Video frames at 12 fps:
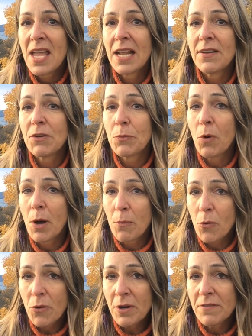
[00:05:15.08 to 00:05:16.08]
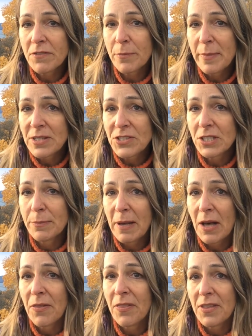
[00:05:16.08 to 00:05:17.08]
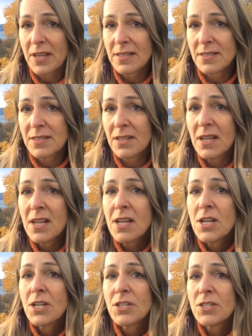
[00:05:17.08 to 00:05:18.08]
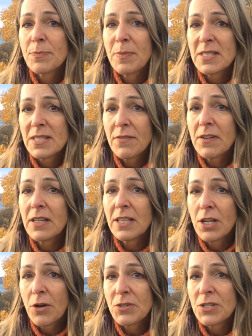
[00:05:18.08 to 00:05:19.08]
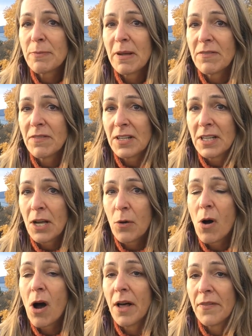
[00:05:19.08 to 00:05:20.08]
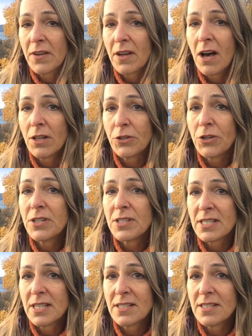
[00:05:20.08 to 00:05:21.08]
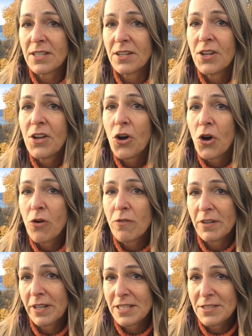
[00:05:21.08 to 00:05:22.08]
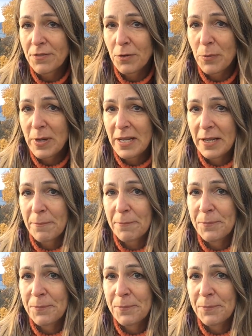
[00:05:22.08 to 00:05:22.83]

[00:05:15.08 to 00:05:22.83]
And if you want more information about this, specifically go to my video on the colored tinted overlays for reading.